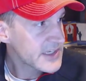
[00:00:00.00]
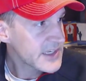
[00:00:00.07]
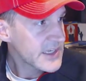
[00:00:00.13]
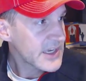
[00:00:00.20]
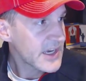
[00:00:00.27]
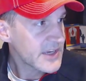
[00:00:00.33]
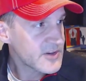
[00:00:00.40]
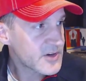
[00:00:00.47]

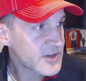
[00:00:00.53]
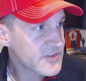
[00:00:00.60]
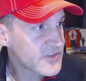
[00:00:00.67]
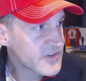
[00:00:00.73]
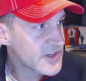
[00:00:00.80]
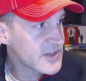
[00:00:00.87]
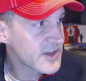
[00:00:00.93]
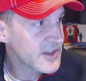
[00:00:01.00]
you can
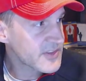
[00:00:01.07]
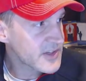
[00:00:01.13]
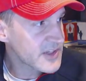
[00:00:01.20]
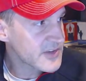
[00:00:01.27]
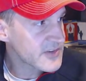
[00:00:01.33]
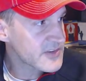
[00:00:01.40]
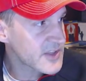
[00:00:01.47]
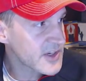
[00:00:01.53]
see nothing
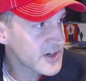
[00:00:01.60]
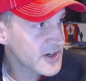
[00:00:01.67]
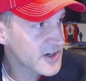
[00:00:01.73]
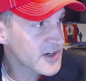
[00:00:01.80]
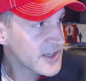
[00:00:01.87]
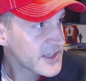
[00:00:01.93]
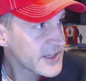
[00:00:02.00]
is there.